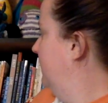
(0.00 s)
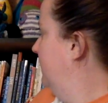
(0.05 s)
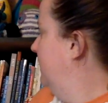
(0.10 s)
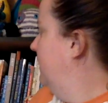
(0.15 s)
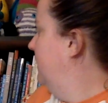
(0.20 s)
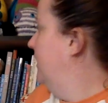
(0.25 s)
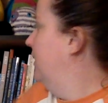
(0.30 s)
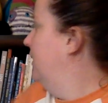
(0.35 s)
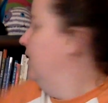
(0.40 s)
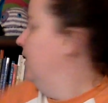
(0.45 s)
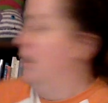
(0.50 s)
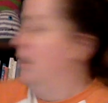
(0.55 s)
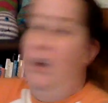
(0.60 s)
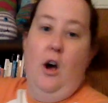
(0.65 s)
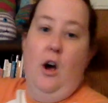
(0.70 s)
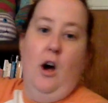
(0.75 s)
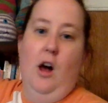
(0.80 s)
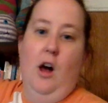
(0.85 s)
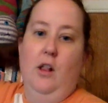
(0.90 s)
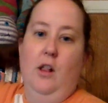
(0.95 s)
it here.
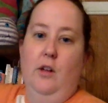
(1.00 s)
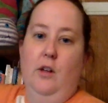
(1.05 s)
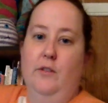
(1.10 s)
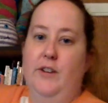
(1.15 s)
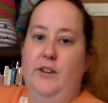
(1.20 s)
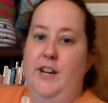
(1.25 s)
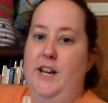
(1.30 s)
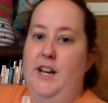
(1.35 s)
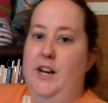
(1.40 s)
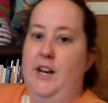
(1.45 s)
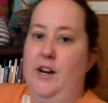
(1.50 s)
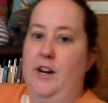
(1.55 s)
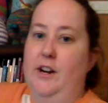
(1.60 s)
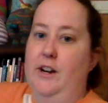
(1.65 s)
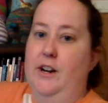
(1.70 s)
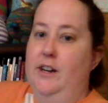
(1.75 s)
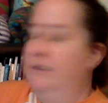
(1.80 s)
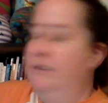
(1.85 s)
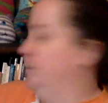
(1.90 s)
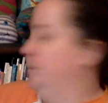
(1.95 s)
All over
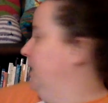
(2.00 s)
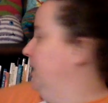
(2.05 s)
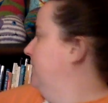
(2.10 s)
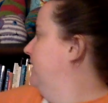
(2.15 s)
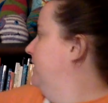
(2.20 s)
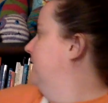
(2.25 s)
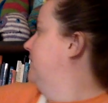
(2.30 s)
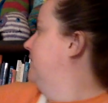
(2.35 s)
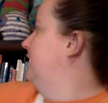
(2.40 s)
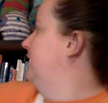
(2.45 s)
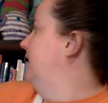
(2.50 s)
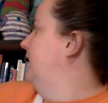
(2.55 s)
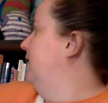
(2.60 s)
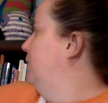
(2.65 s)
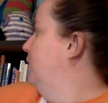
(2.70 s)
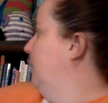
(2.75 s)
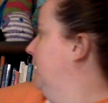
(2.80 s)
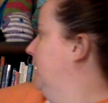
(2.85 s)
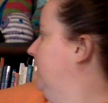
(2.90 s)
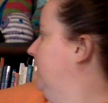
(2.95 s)
here is my sixty Quick